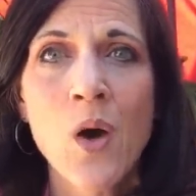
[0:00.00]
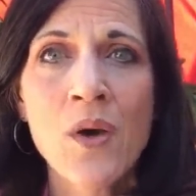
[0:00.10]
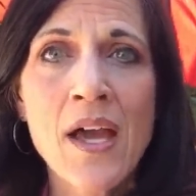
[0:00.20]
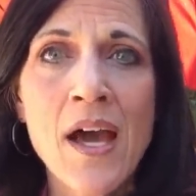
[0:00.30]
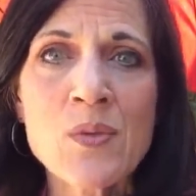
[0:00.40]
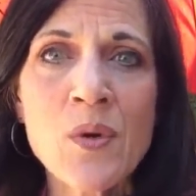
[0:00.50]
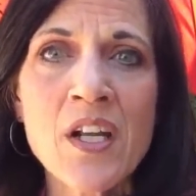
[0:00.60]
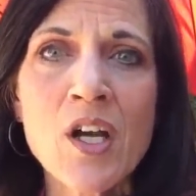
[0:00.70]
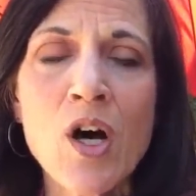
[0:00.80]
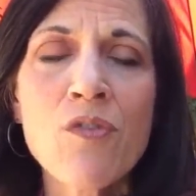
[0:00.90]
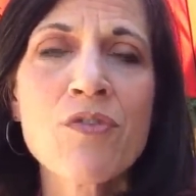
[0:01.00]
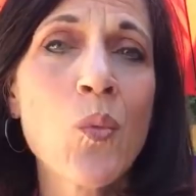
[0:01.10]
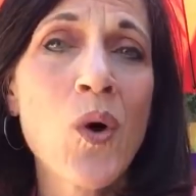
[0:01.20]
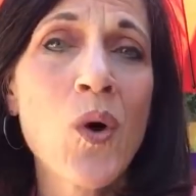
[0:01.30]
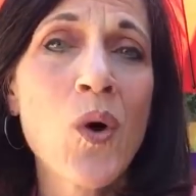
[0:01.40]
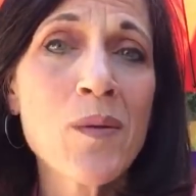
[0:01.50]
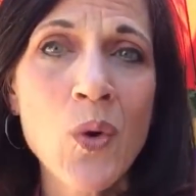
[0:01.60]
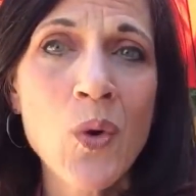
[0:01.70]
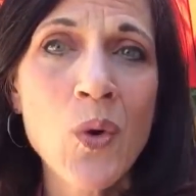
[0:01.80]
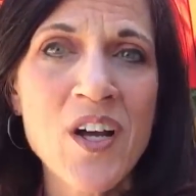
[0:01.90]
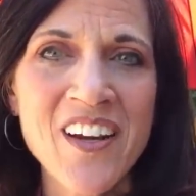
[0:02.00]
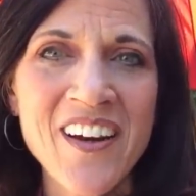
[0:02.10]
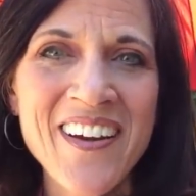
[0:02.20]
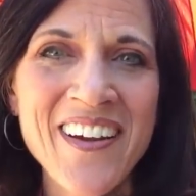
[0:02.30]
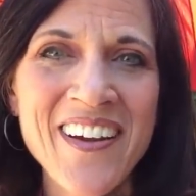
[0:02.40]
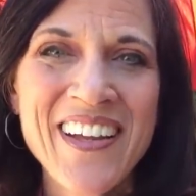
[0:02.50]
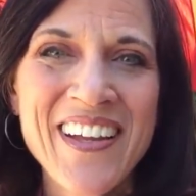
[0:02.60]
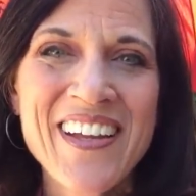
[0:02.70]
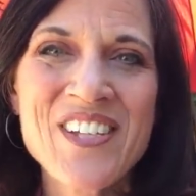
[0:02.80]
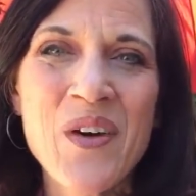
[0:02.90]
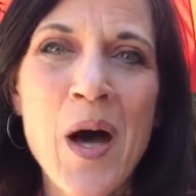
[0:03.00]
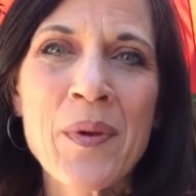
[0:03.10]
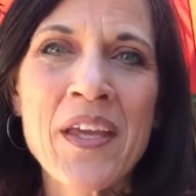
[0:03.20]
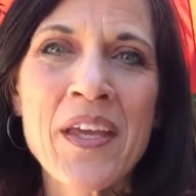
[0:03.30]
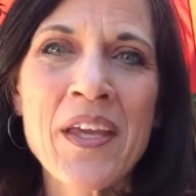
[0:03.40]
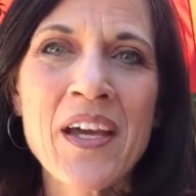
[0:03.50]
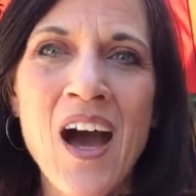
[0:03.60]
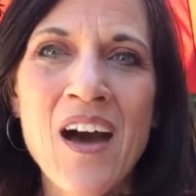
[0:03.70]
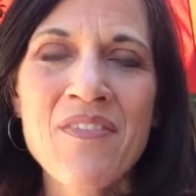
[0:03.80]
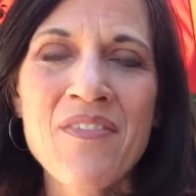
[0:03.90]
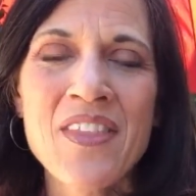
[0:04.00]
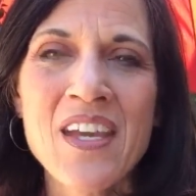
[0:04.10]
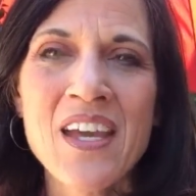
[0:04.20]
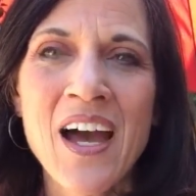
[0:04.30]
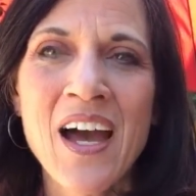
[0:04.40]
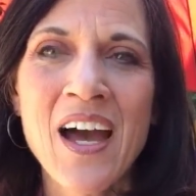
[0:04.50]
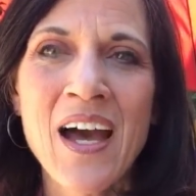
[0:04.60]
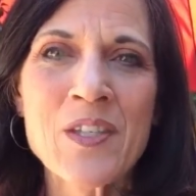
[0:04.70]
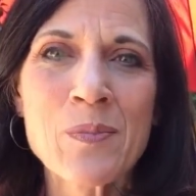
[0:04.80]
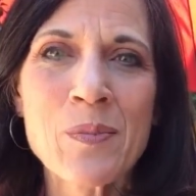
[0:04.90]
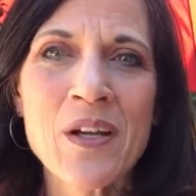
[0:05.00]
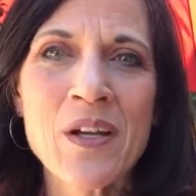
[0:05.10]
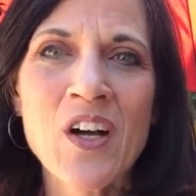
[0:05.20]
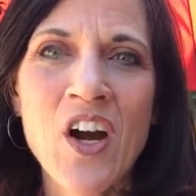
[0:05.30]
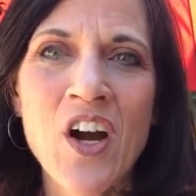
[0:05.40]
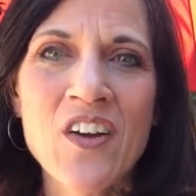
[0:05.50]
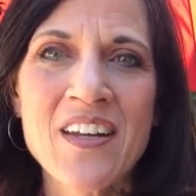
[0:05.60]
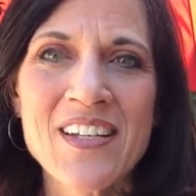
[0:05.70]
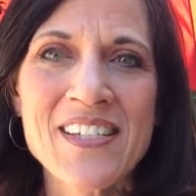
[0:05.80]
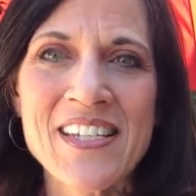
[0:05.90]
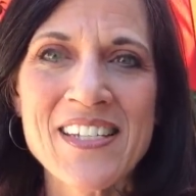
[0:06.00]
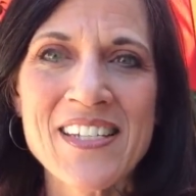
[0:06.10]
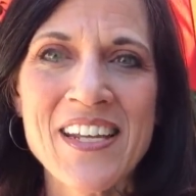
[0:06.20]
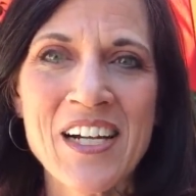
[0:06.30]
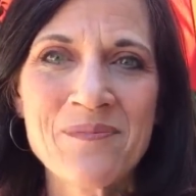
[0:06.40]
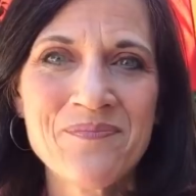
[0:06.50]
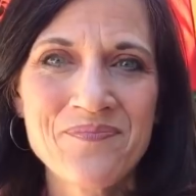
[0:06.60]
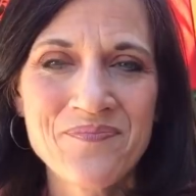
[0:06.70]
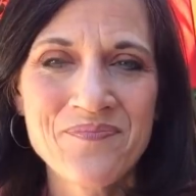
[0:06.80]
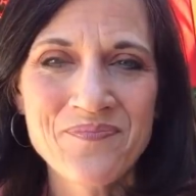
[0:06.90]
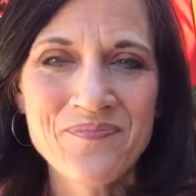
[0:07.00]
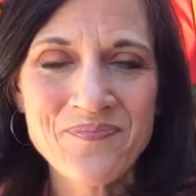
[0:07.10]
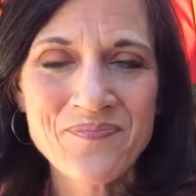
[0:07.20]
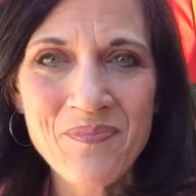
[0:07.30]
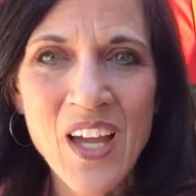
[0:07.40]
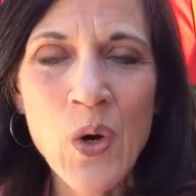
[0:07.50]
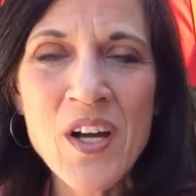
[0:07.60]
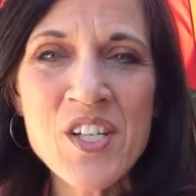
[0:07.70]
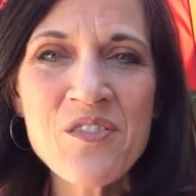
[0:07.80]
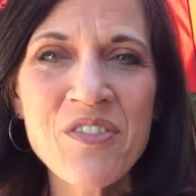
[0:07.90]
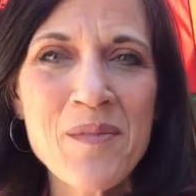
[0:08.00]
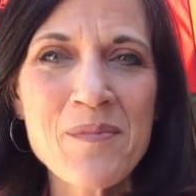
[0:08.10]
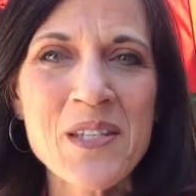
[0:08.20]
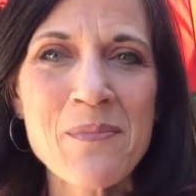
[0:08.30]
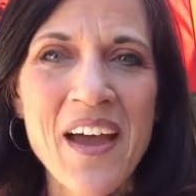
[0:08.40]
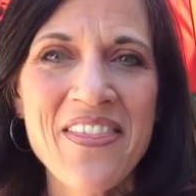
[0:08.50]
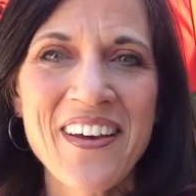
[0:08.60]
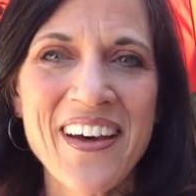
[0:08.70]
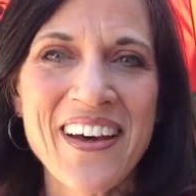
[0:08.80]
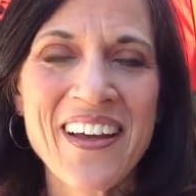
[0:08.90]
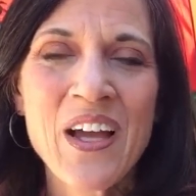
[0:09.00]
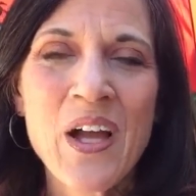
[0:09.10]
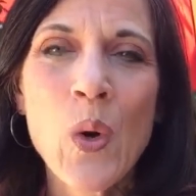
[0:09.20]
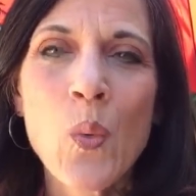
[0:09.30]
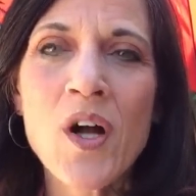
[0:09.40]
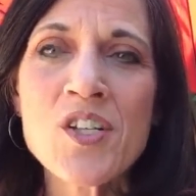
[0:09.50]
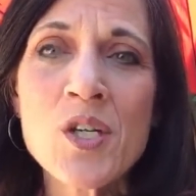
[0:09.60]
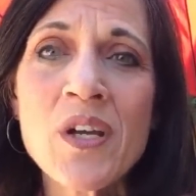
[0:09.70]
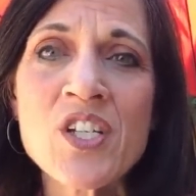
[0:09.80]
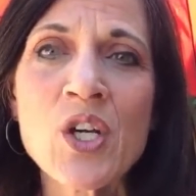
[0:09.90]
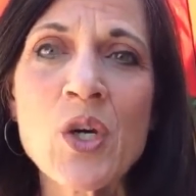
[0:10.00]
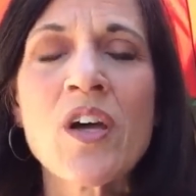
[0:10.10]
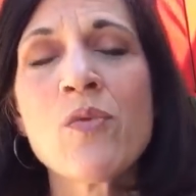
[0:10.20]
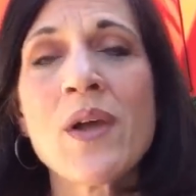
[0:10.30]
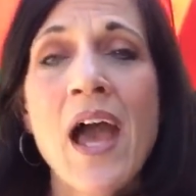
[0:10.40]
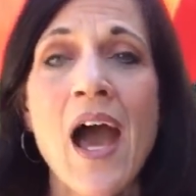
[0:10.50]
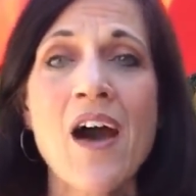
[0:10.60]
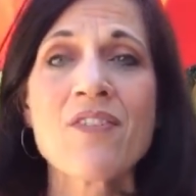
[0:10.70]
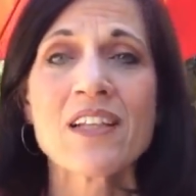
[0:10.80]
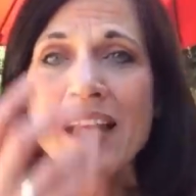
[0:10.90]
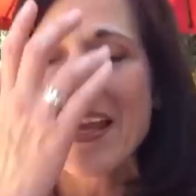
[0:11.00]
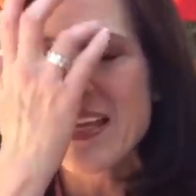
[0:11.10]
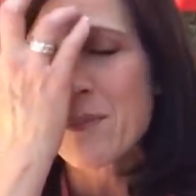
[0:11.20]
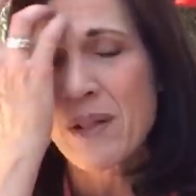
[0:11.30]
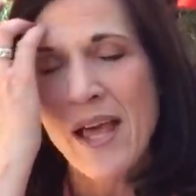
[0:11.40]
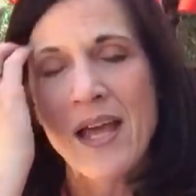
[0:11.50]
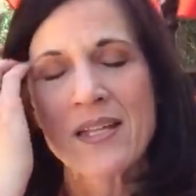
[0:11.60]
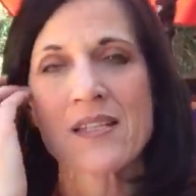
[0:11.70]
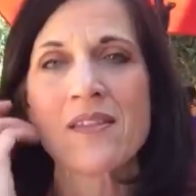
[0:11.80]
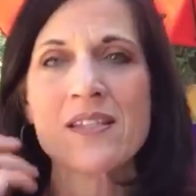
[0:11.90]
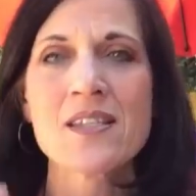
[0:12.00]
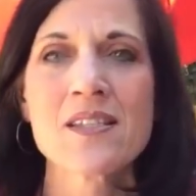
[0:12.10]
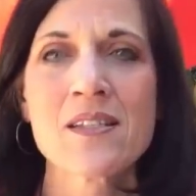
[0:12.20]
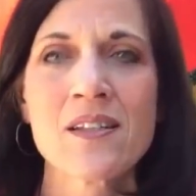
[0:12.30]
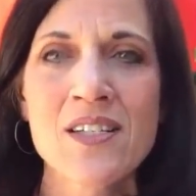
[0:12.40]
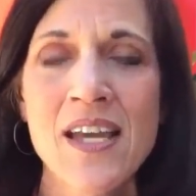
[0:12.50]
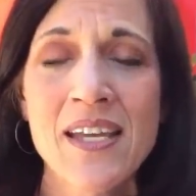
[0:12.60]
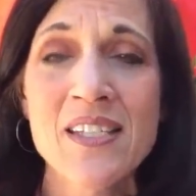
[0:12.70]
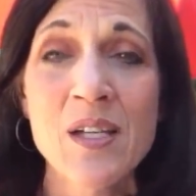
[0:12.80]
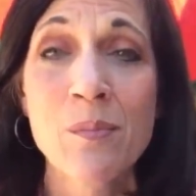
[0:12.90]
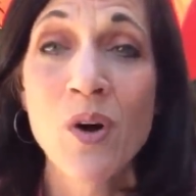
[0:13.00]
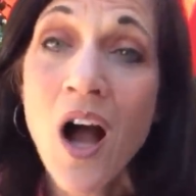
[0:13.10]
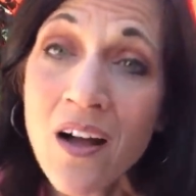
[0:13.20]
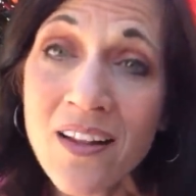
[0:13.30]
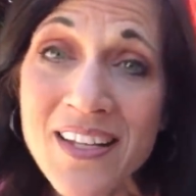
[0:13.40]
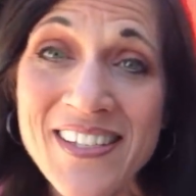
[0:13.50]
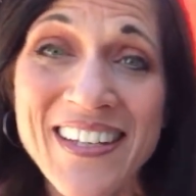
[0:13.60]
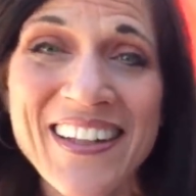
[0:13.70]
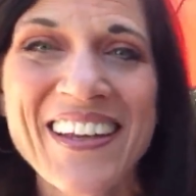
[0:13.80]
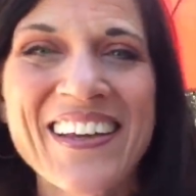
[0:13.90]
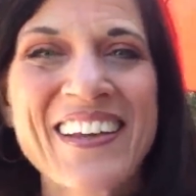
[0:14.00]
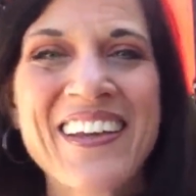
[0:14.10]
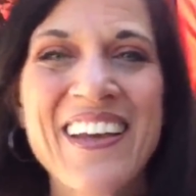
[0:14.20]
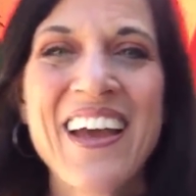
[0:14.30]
Okay guys, we're gonna go for one more question here to help kick off the, uh, the spring garden season here. Question from Samantha. What should we do if we have leggy plants? And this is looks like it's a broccoli seedling.